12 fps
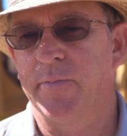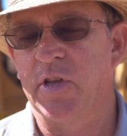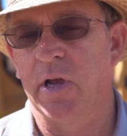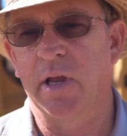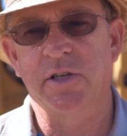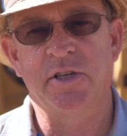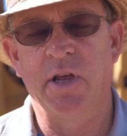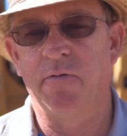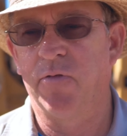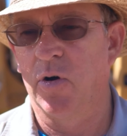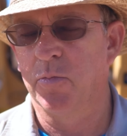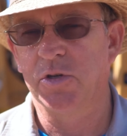like I said,
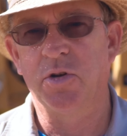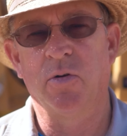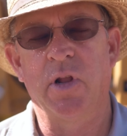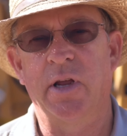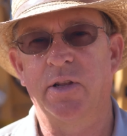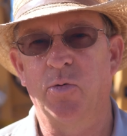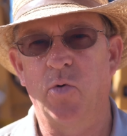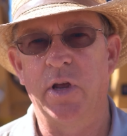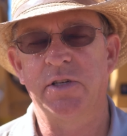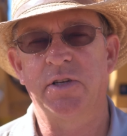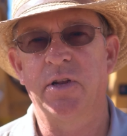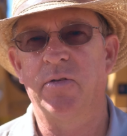farmers don't like to
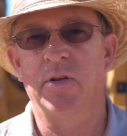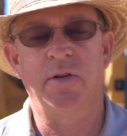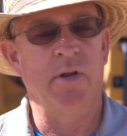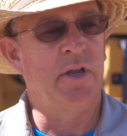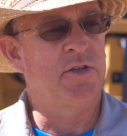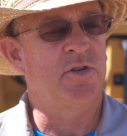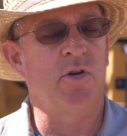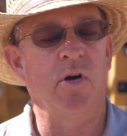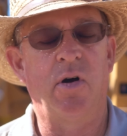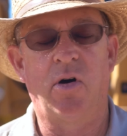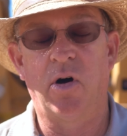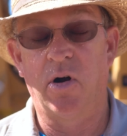waste it. It's
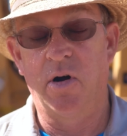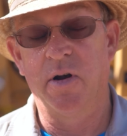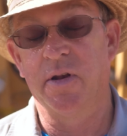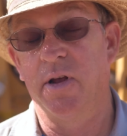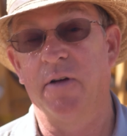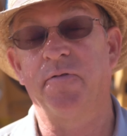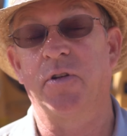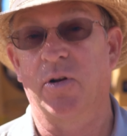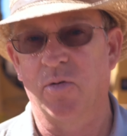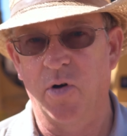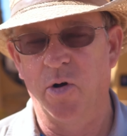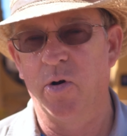hard enough to
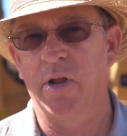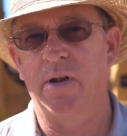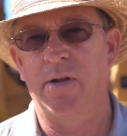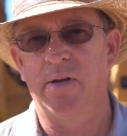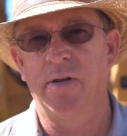grow it,